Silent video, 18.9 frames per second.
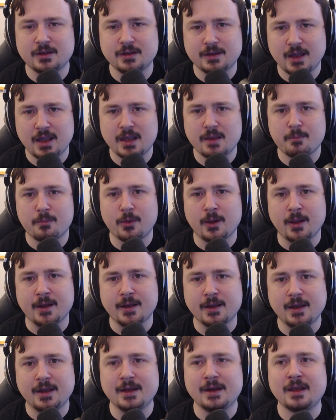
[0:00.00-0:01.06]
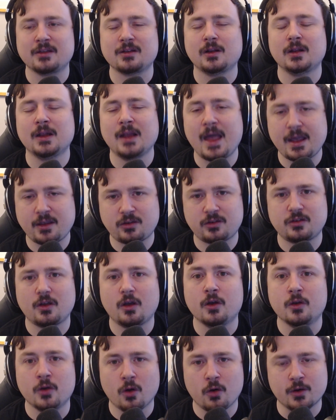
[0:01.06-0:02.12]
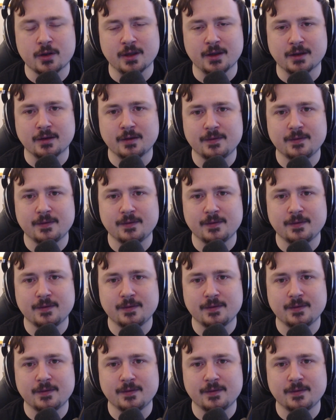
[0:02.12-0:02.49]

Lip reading: gameplay, and it's less annoying.